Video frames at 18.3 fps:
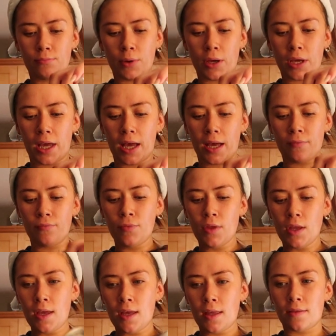But yeah,
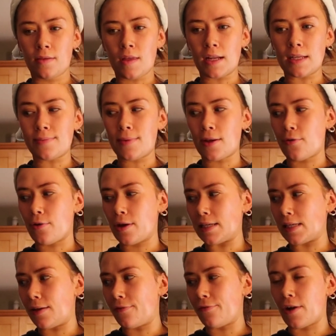that is my
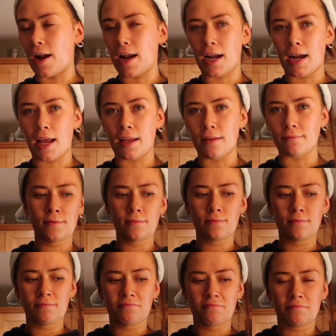crazy Friday night
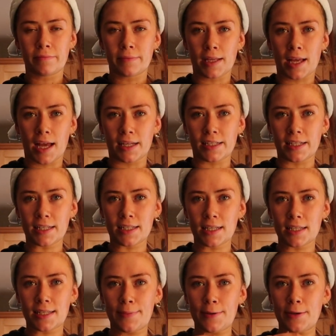
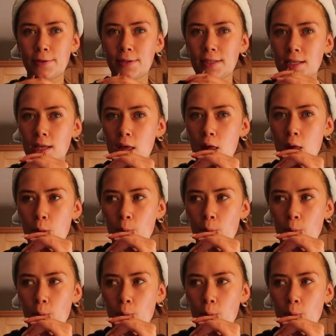antics, I suppose.